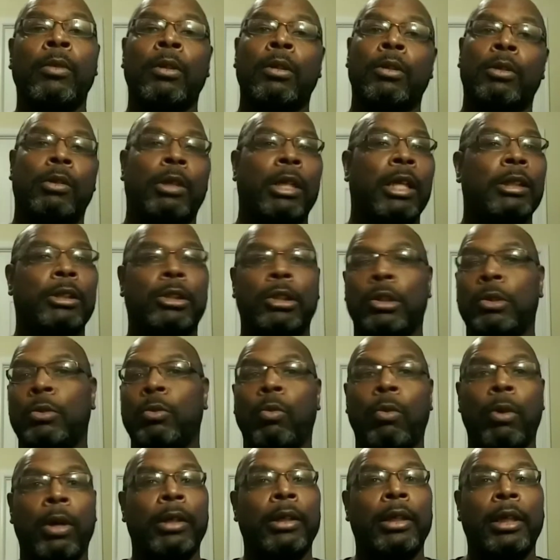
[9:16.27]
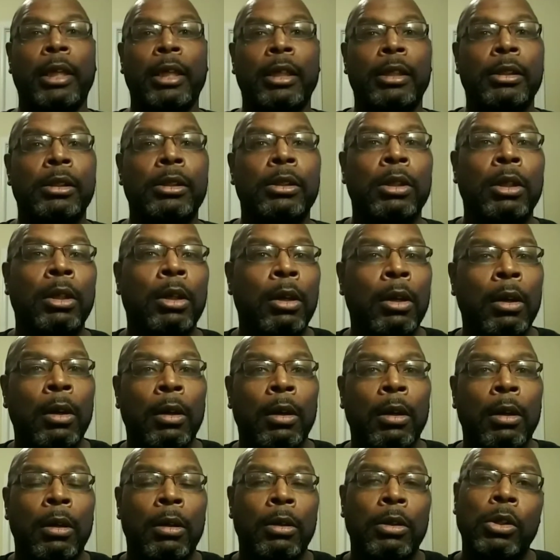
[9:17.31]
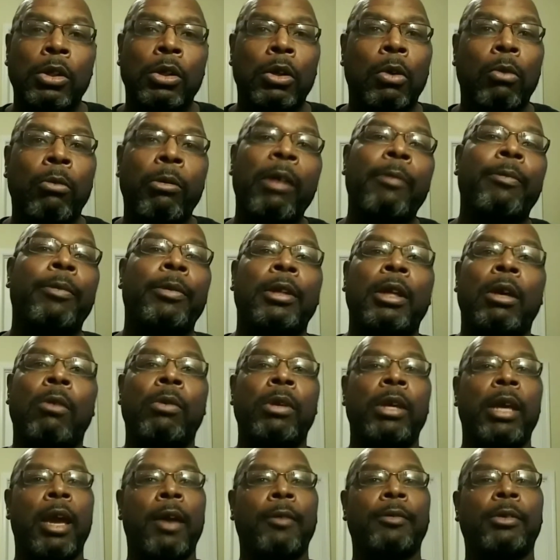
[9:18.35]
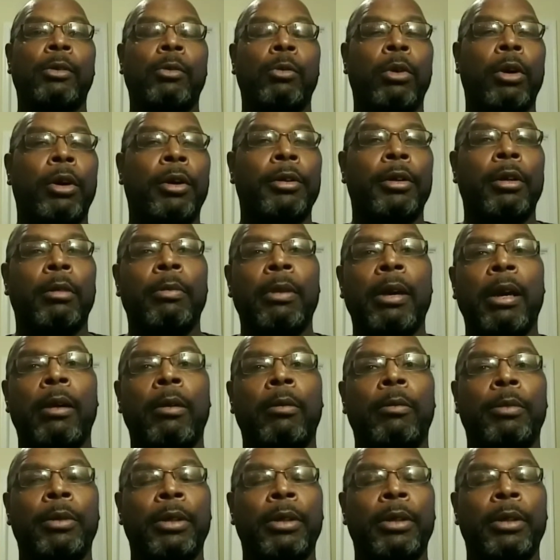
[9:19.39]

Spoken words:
So that's just one less, weapon that we have to worry about.